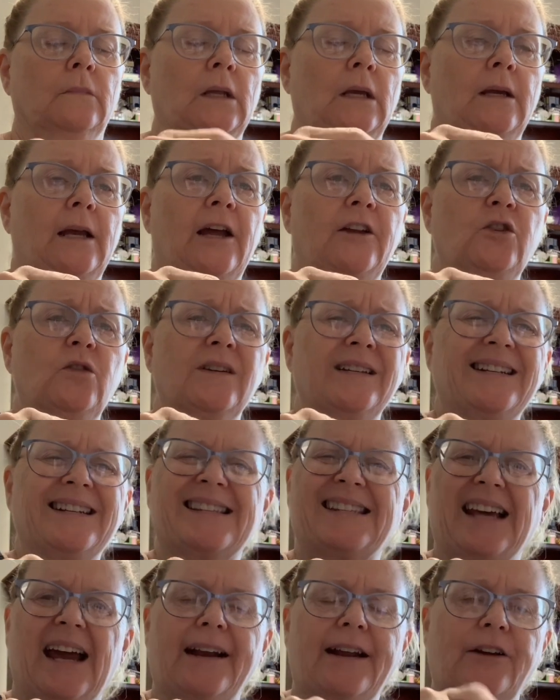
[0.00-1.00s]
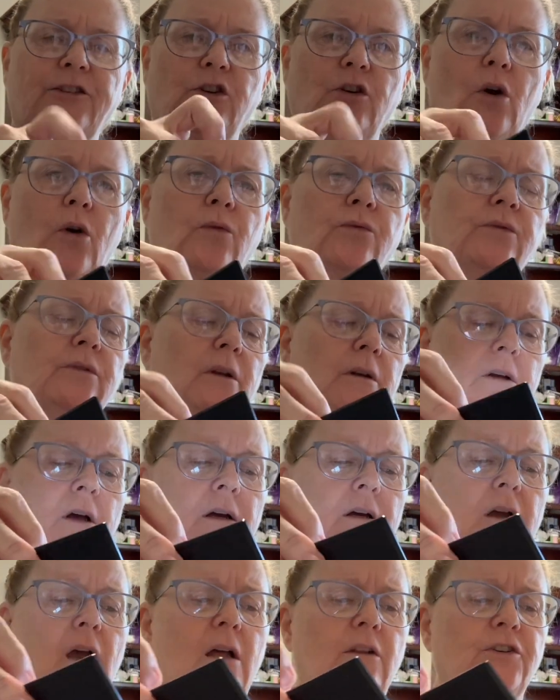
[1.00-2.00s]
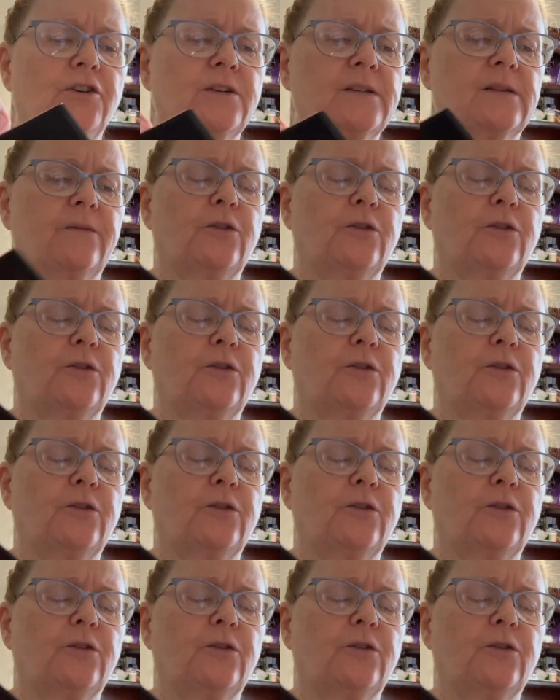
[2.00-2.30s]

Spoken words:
and you can decide on your own colors.